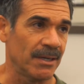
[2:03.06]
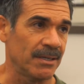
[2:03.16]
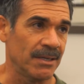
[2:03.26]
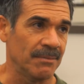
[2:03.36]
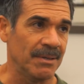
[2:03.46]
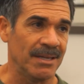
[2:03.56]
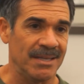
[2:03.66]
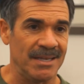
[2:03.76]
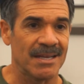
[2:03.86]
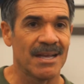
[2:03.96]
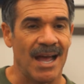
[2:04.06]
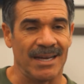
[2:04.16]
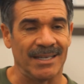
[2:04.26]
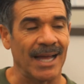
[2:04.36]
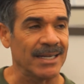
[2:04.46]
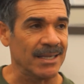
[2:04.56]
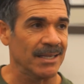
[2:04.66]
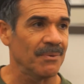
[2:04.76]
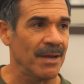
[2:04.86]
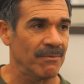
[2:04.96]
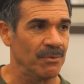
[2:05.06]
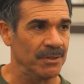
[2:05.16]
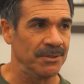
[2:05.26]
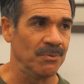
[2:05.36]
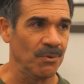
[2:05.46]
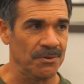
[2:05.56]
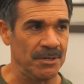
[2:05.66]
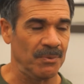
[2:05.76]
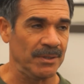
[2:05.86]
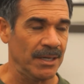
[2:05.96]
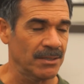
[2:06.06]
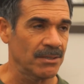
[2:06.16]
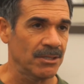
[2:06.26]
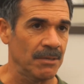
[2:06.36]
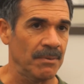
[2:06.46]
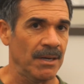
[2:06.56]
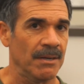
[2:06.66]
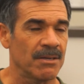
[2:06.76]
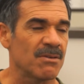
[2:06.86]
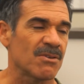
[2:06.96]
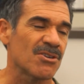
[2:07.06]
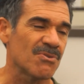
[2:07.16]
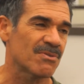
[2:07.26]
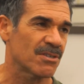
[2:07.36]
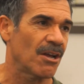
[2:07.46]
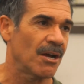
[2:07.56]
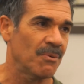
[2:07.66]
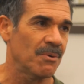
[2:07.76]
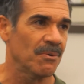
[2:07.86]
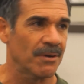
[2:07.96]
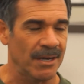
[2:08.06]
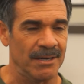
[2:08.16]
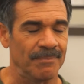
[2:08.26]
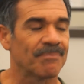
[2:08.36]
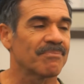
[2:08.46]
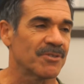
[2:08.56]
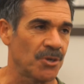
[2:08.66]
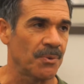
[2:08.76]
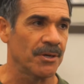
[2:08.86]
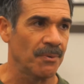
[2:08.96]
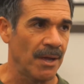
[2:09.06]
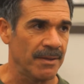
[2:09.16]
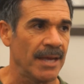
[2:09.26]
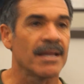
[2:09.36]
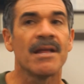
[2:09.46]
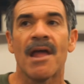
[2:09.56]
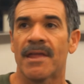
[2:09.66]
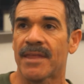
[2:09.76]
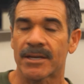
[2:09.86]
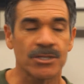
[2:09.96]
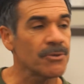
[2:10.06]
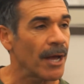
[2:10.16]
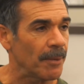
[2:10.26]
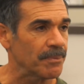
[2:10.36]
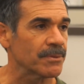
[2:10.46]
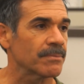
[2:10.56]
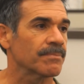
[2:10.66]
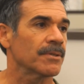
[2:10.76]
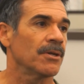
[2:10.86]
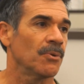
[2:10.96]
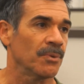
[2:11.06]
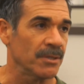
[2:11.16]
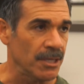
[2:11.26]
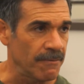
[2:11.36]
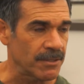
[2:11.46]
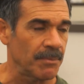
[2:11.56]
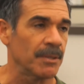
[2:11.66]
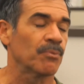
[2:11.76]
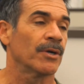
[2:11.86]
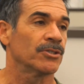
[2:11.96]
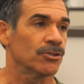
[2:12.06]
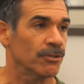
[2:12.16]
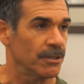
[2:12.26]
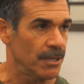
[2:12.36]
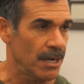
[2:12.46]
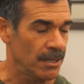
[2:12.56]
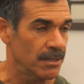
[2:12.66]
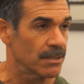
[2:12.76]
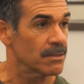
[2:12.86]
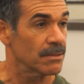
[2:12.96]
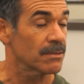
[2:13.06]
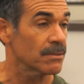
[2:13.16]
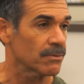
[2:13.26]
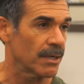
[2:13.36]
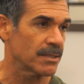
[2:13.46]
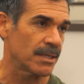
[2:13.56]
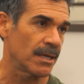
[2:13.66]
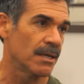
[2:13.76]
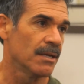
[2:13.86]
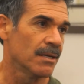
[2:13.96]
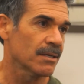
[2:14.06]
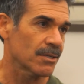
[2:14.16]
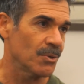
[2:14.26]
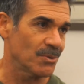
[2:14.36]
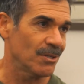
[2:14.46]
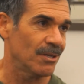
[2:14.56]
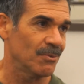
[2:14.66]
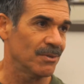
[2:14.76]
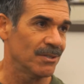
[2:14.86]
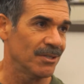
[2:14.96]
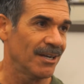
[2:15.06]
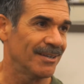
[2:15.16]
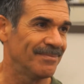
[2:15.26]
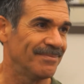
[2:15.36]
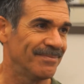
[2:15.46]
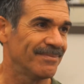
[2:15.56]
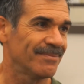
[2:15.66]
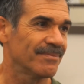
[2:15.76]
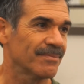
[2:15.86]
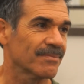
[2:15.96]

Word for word: Danya. I mean, I think, I'd like to think that we have a really good working relationship. And I, you, you saw how we were kind yeah. of joking around. And that, and that too helps, you know, relieve some of the pressure and the, and the stress that goes along with the job. Yeah.